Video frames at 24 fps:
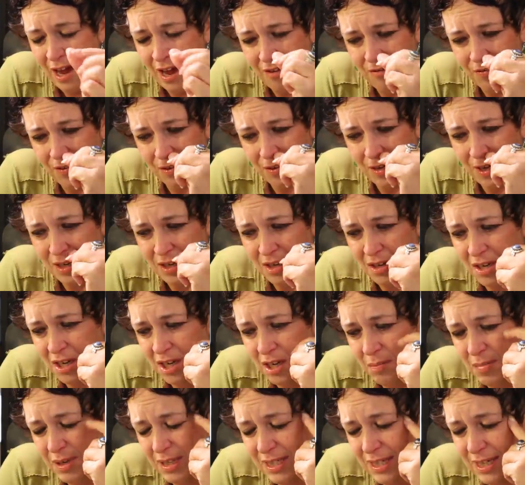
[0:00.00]
I feel like you're going
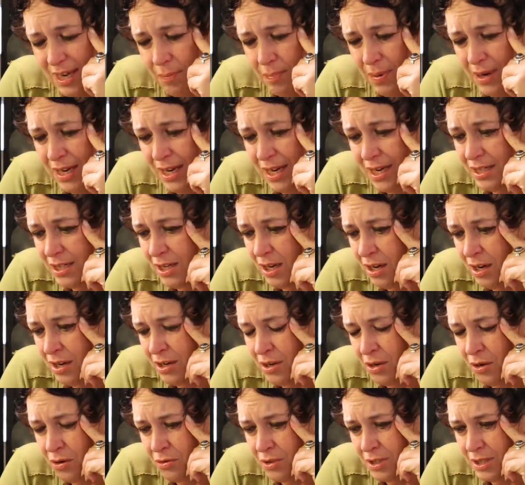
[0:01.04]
to be stepping into
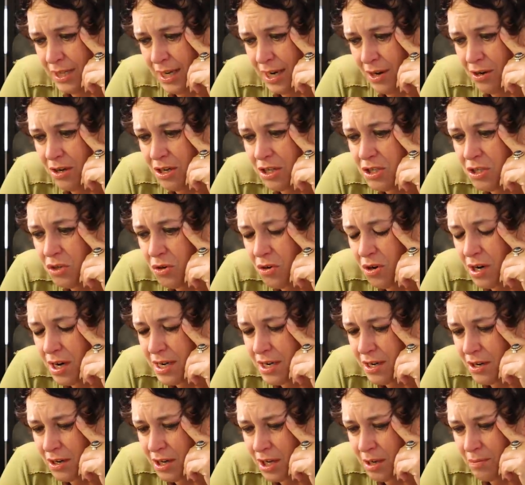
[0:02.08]
unknown territory.
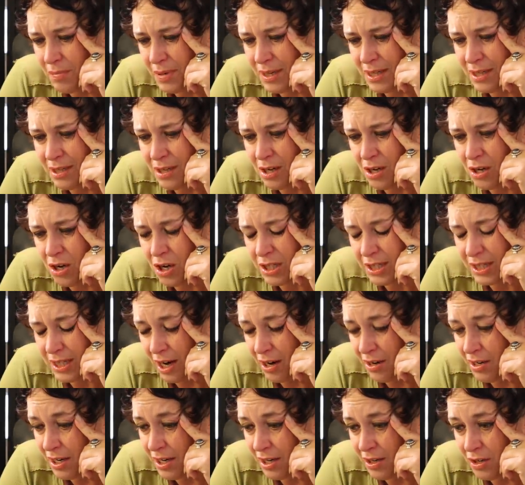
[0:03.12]
You're going to be
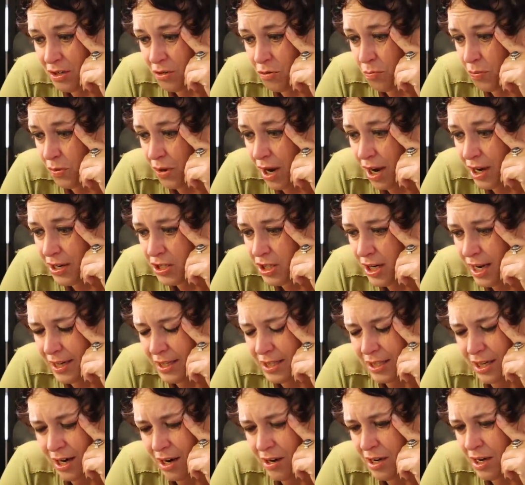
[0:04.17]
starting a new project,
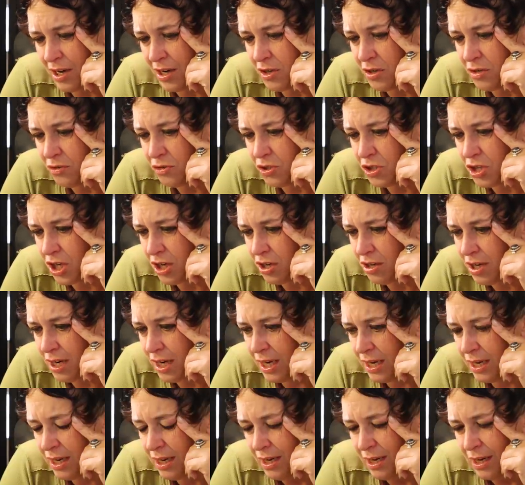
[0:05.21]
starting a new
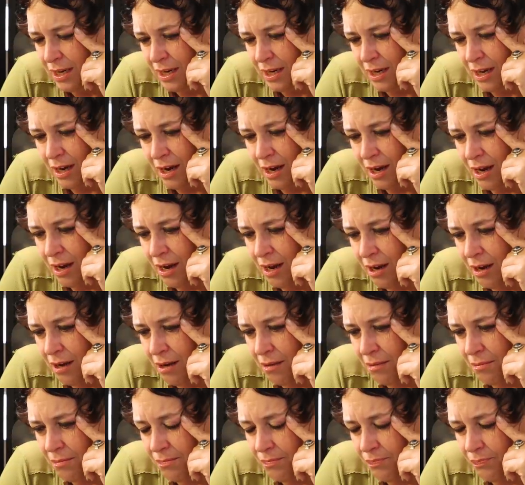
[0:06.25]
journey
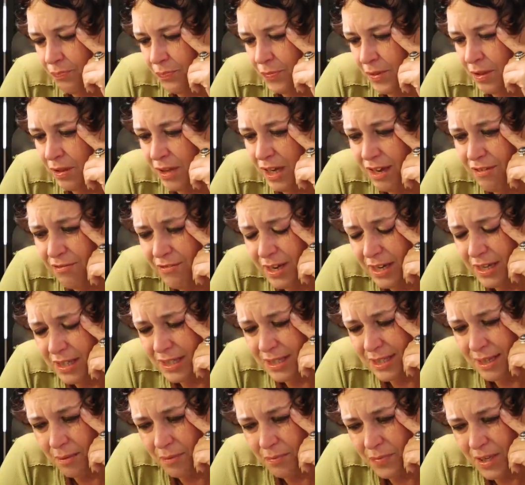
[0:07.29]
um, leaving
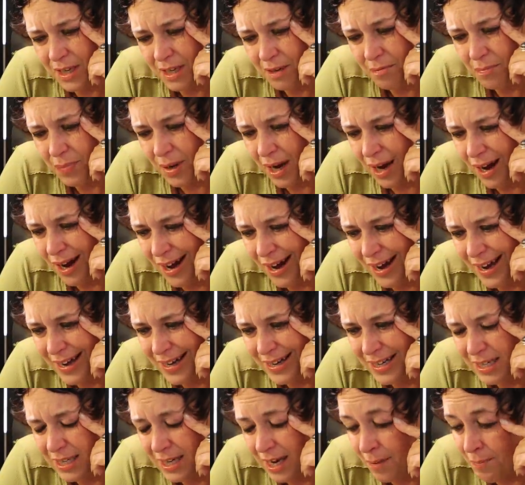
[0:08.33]
something
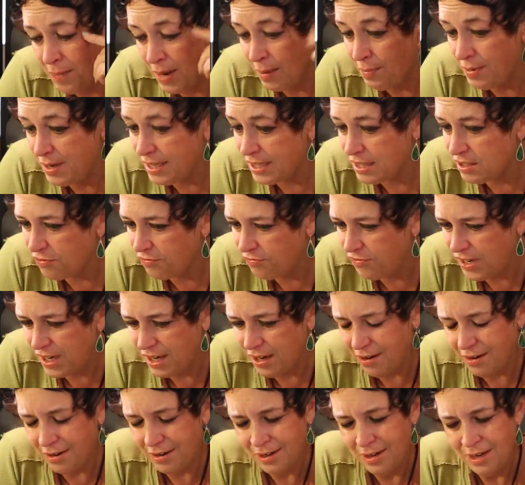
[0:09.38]
behind. Maybe it's
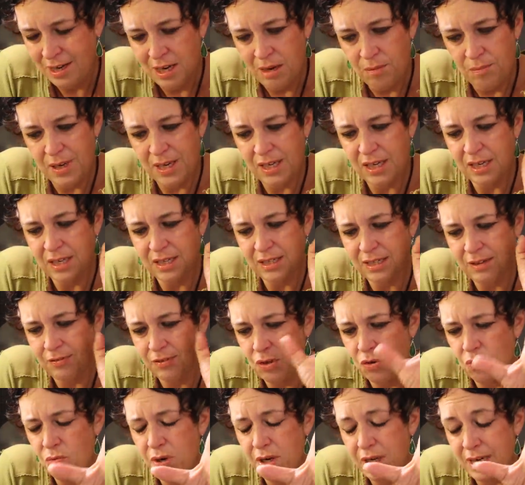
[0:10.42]
fear, because if
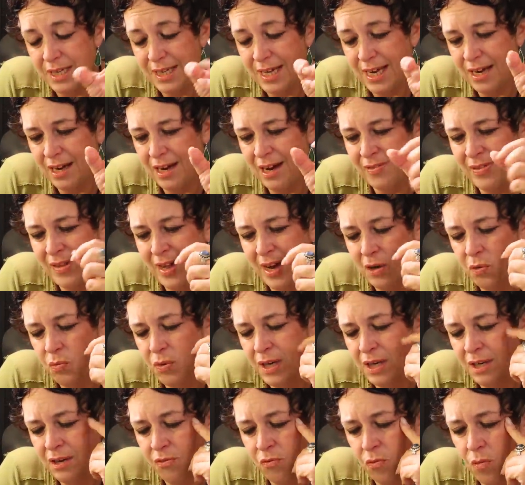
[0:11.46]
you were to take on that
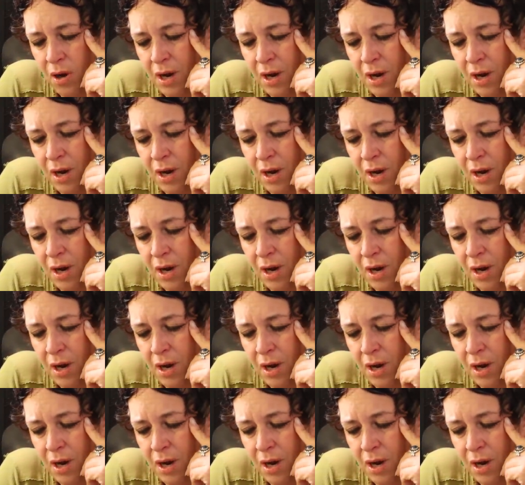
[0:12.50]
Queen of